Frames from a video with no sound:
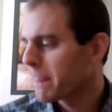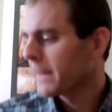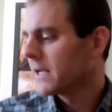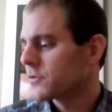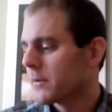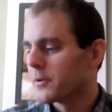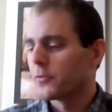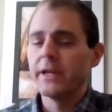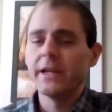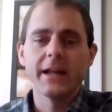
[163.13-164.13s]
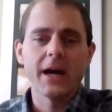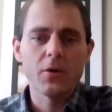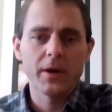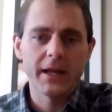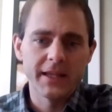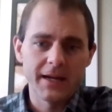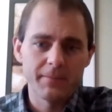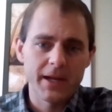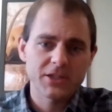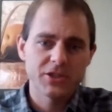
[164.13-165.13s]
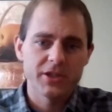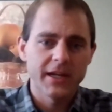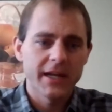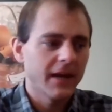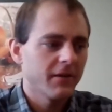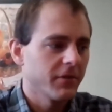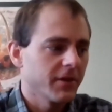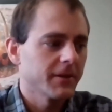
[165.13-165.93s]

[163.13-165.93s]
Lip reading: And so I'm going to read it out, and then I'm actually going to have